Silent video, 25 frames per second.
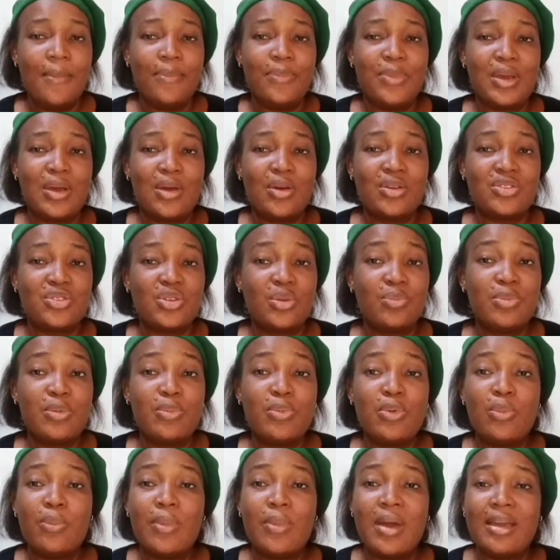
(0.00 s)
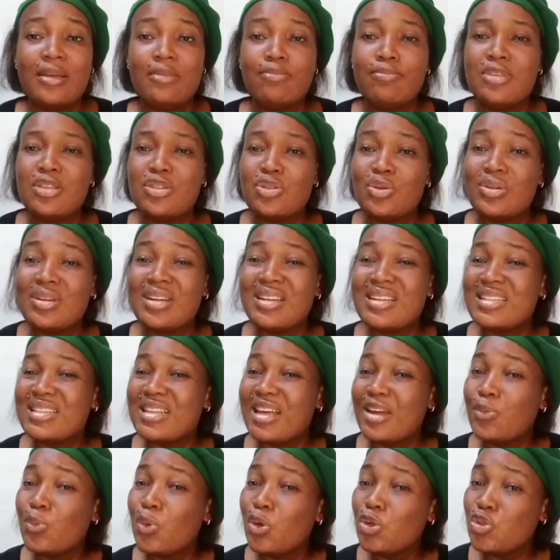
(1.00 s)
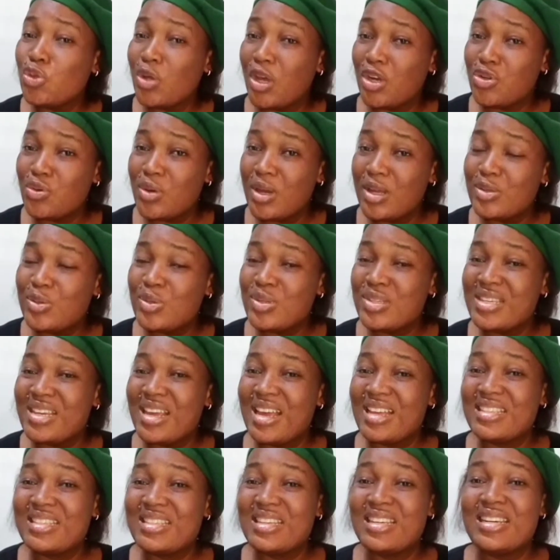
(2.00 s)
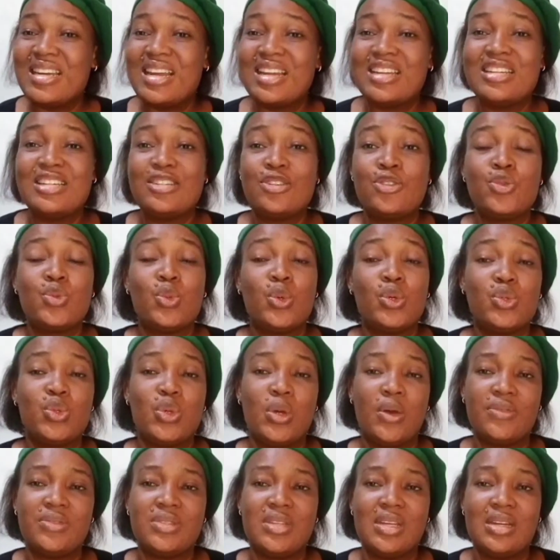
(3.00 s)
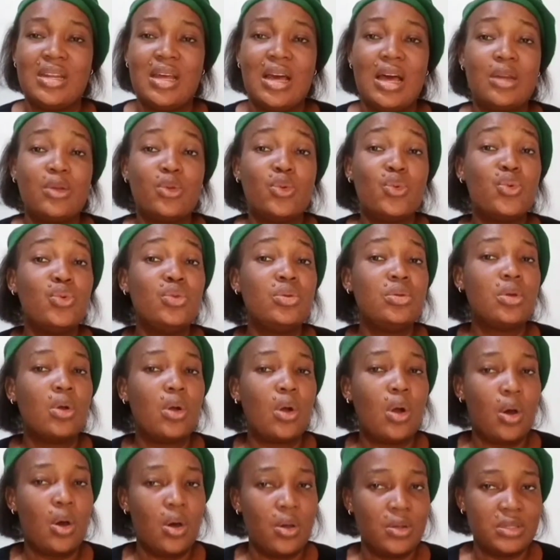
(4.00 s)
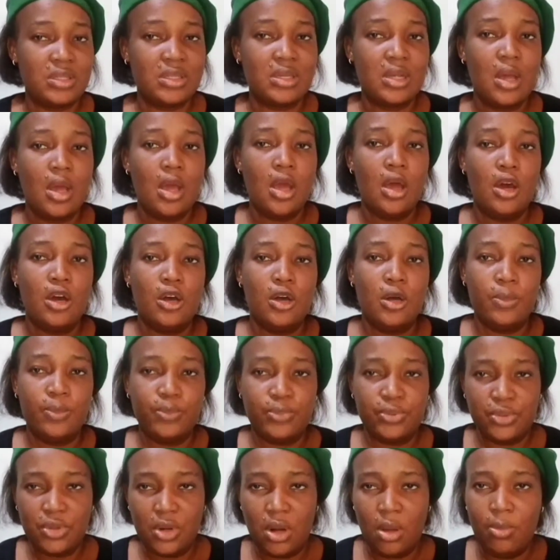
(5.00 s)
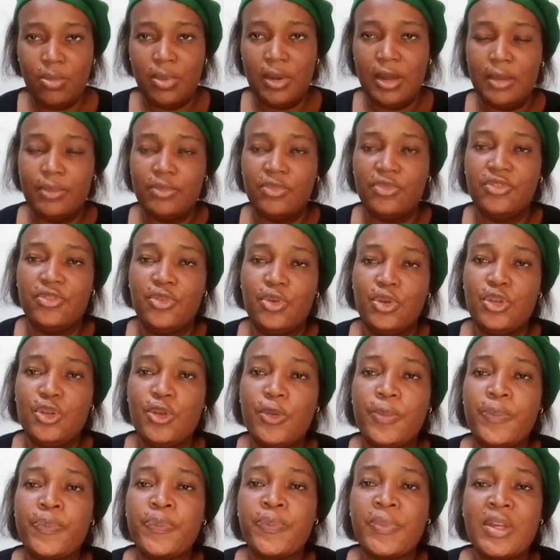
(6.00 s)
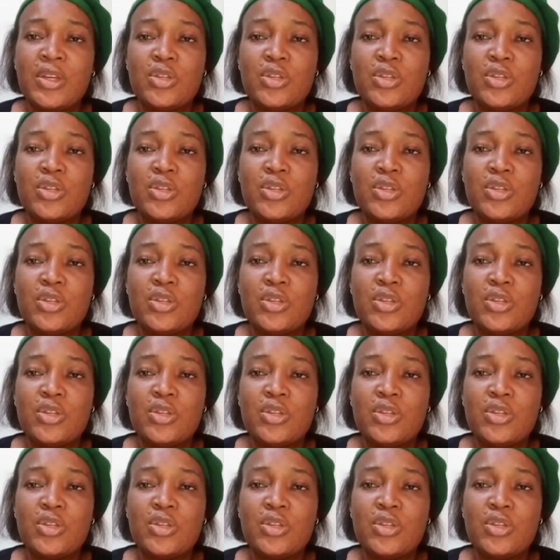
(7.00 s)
because some people might misunderstand what you are trying to say and say that this is what you have said and could cause a problem for you.